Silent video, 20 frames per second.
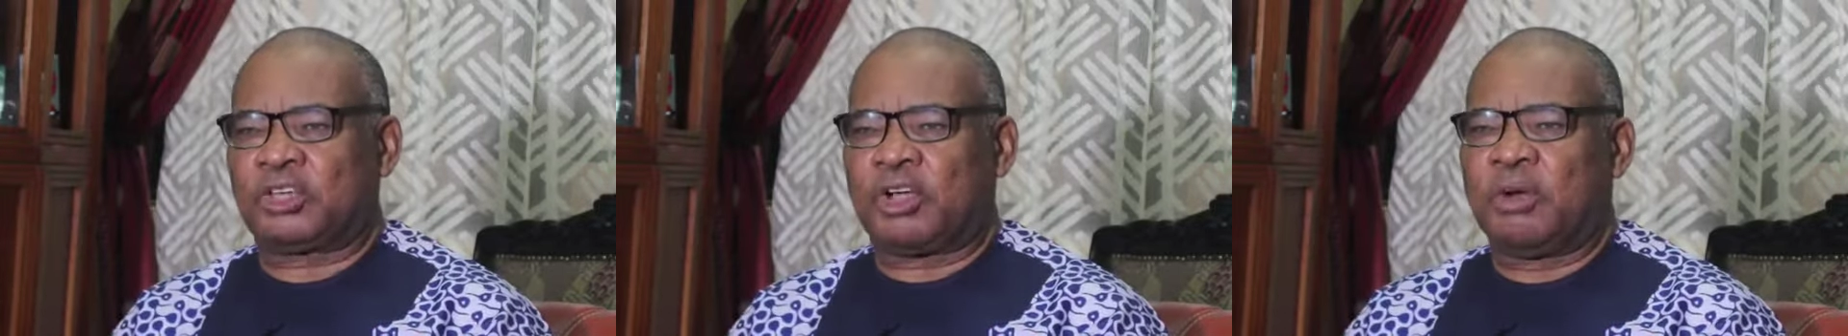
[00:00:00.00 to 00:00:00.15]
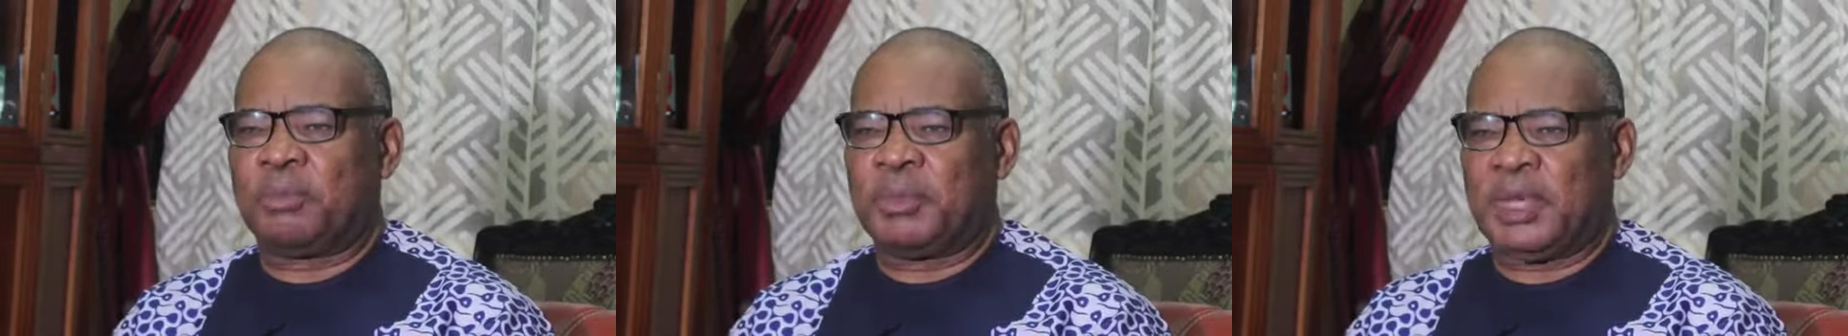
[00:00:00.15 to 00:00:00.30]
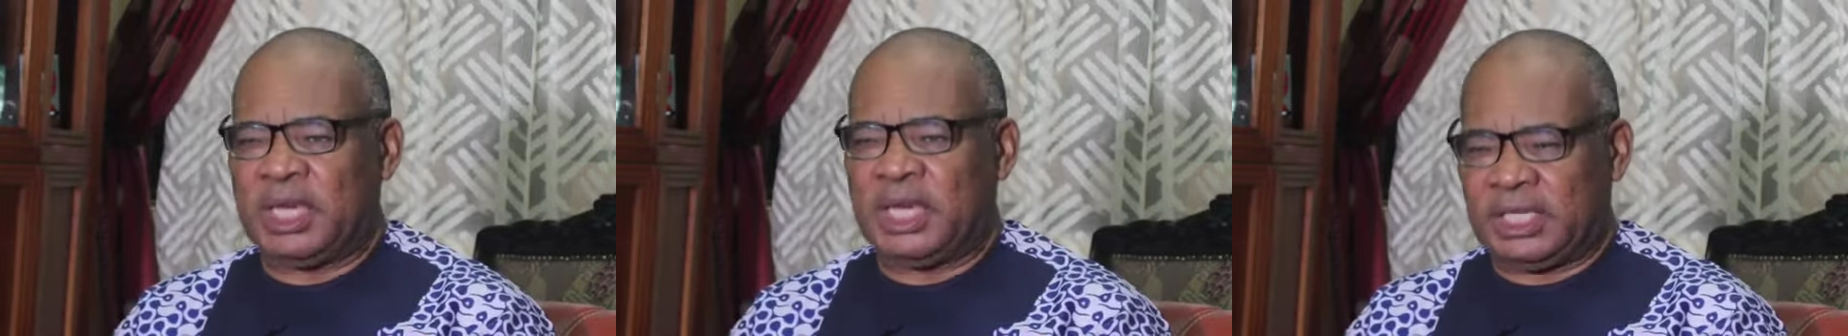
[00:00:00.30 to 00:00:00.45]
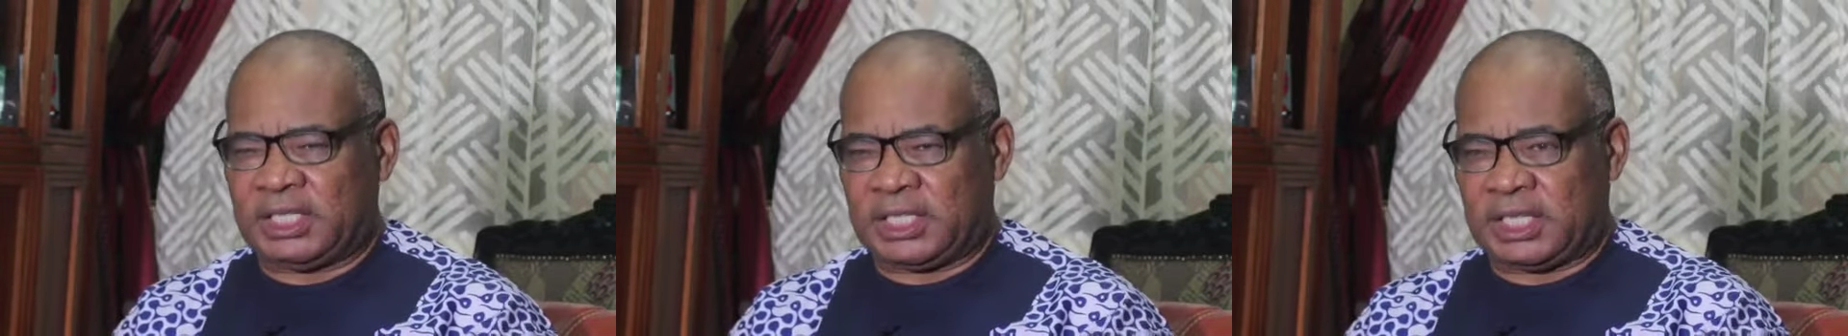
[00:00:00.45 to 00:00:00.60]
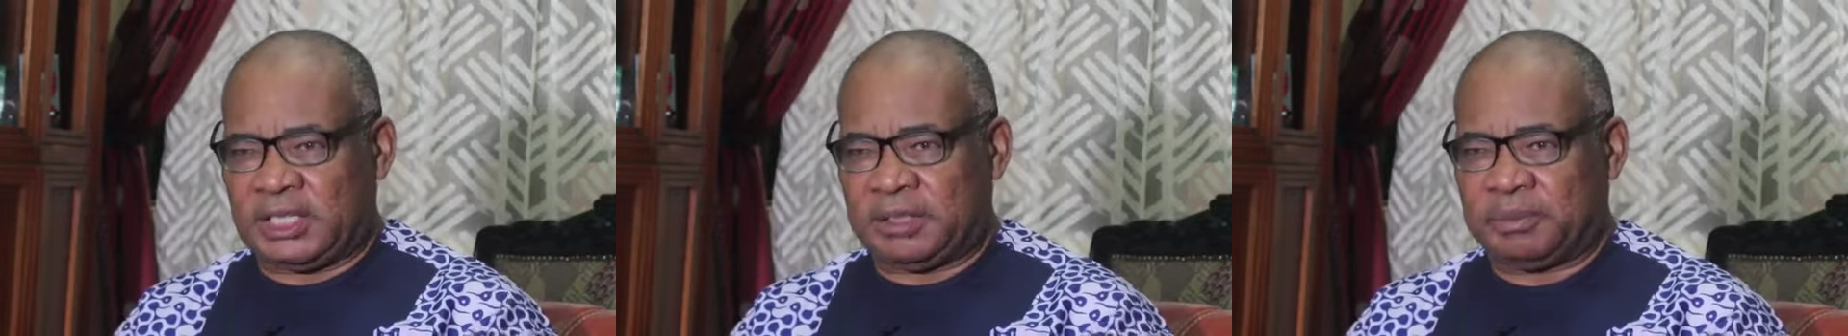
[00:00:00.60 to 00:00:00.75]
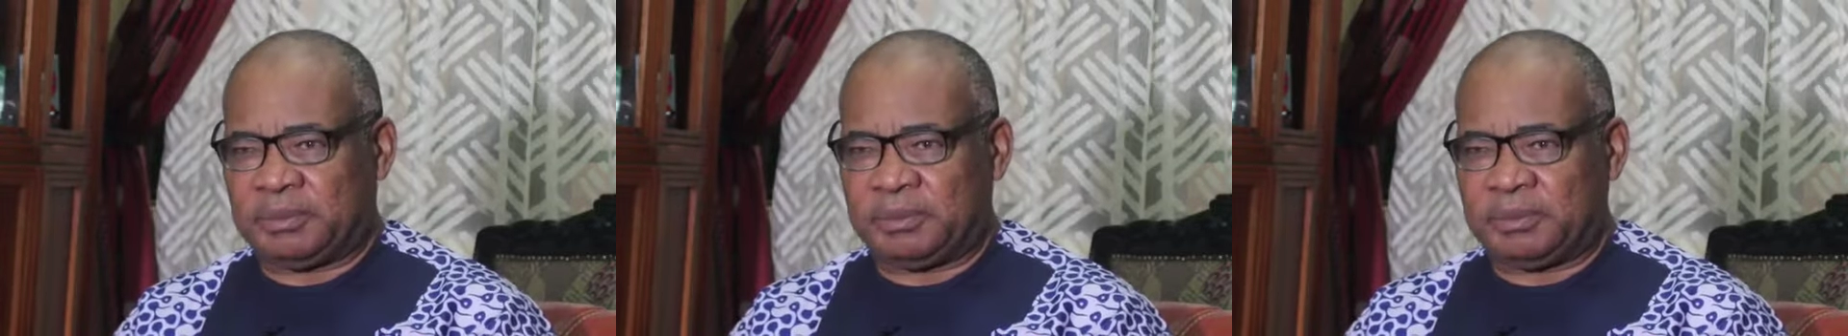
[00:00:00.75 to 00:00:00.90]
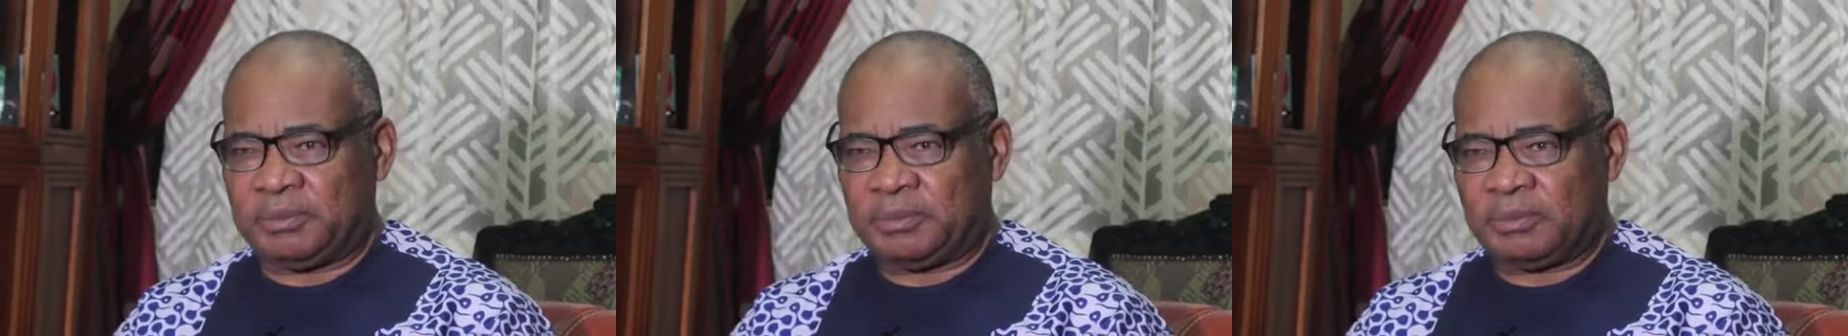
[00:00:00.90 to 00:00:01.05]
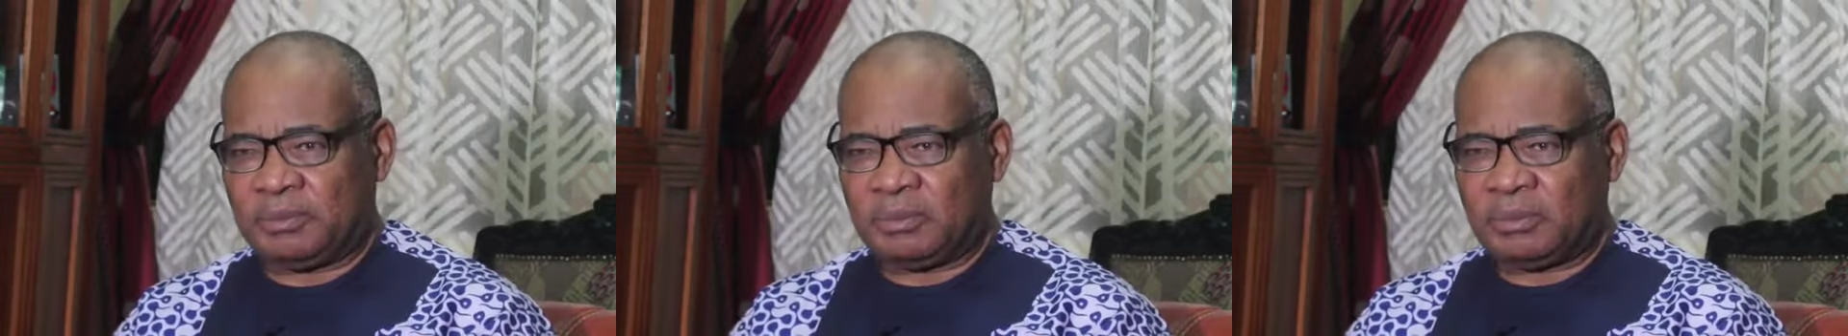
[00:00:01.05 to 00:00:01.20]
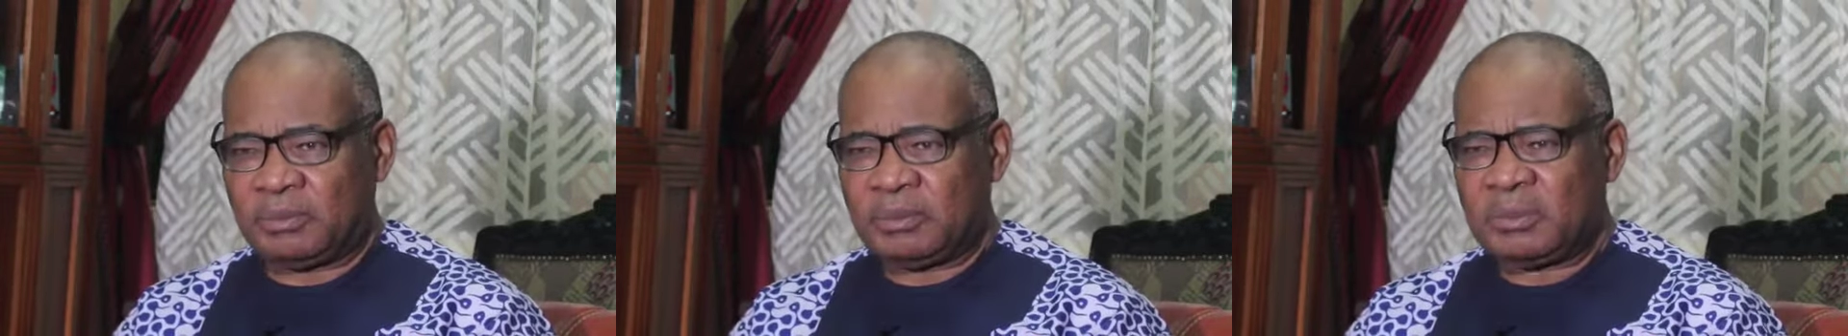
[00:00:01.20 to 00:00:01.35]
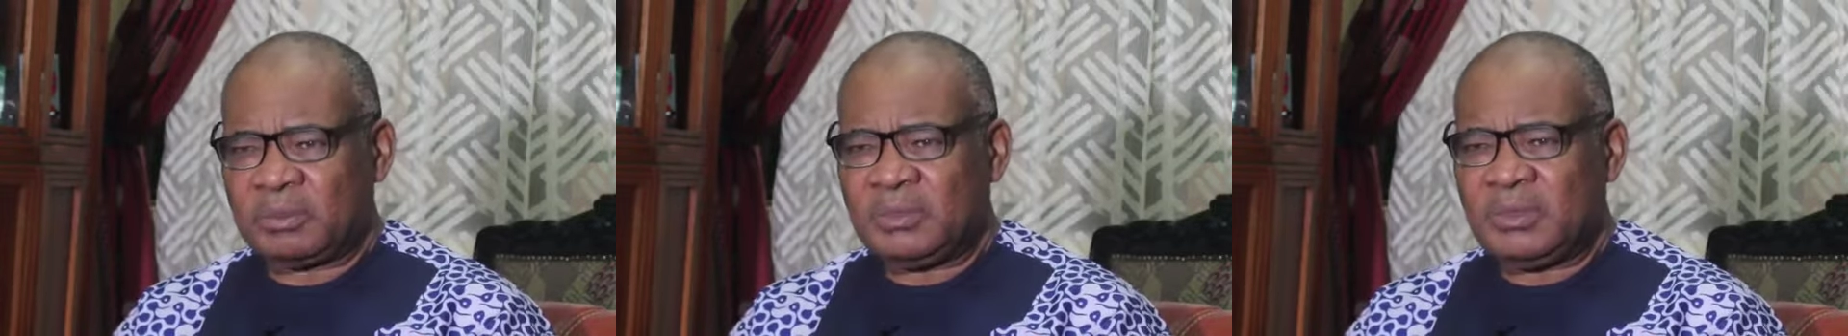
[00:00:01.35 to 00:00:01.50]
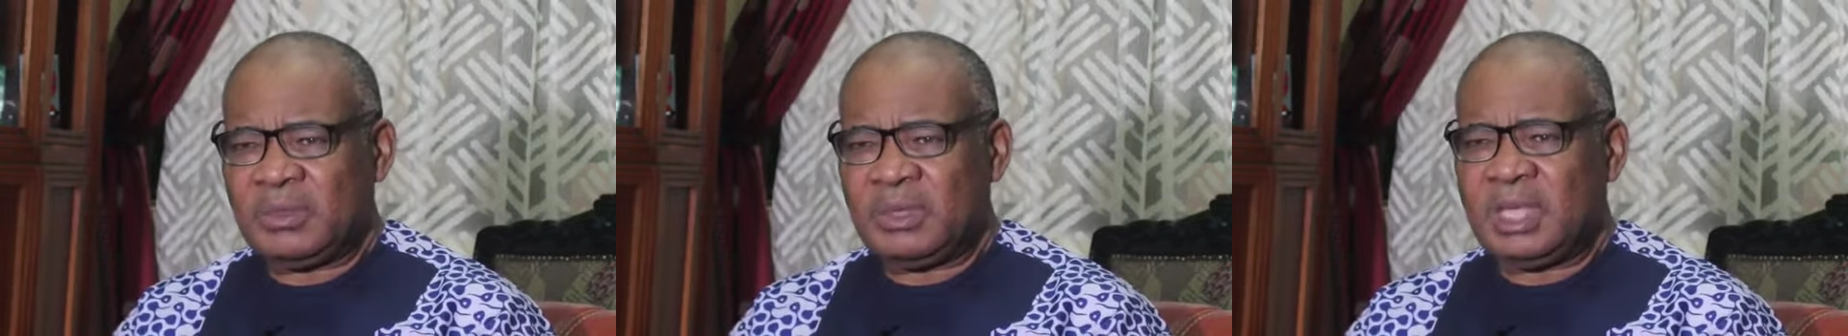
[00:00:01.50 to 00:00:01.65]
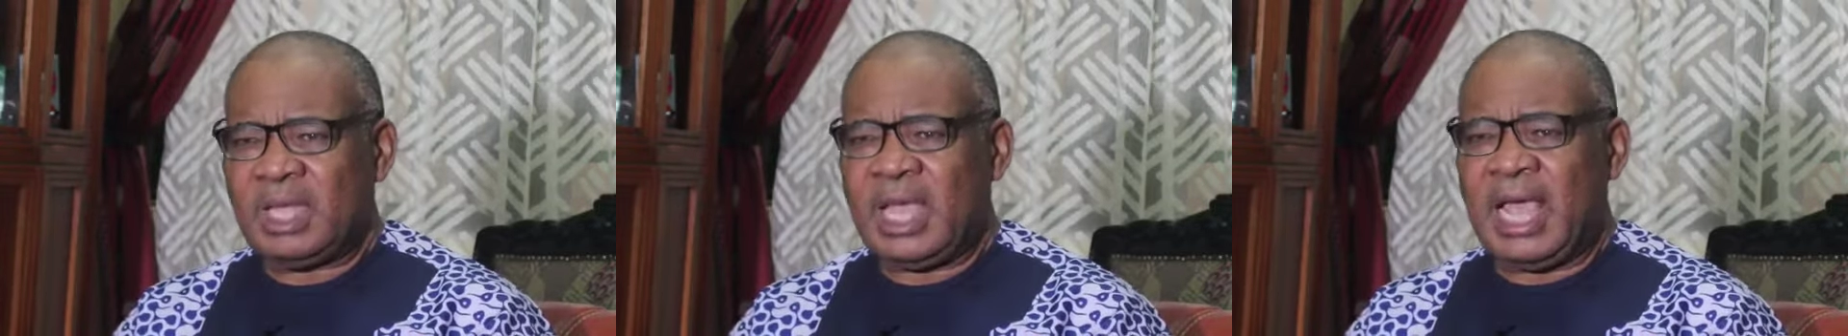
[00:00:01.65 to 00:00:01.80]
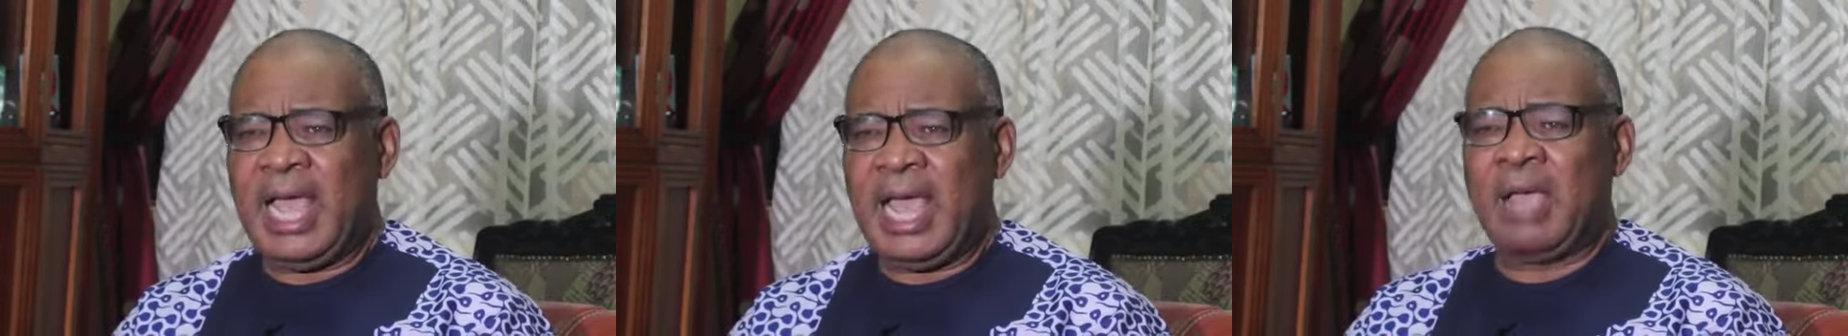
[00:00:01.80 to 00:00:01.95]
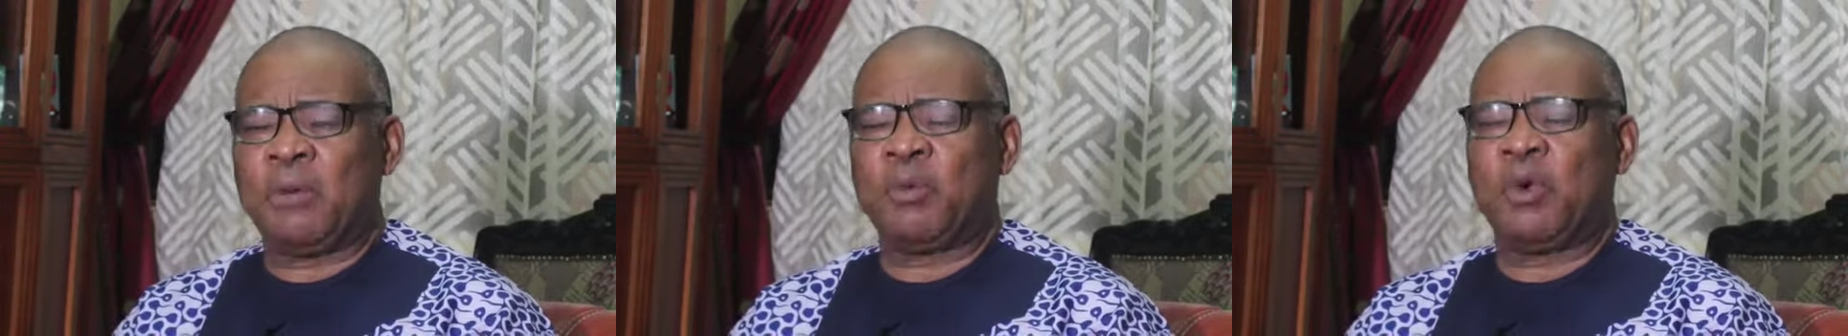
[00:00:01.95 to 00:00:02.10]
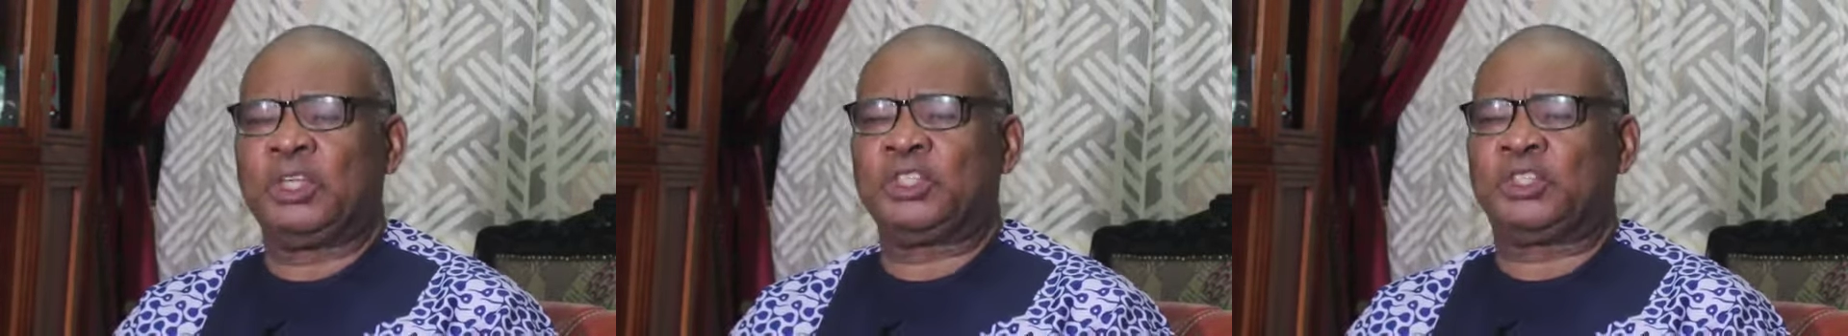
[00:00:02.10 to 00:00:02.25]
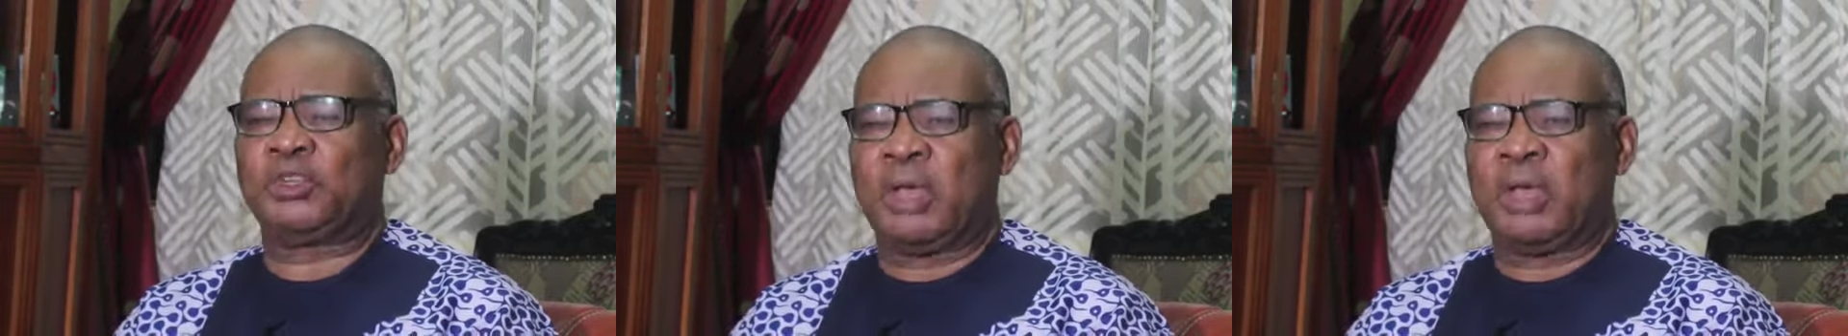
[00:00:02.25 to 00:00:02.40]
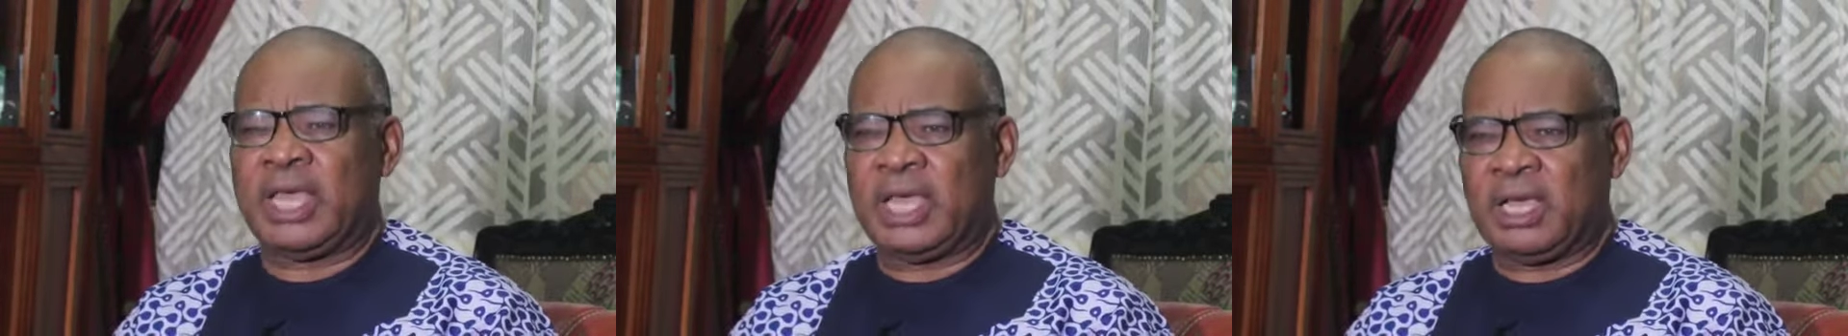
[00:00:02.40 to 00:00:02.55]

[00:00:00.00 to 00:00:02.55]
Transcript: community. I want to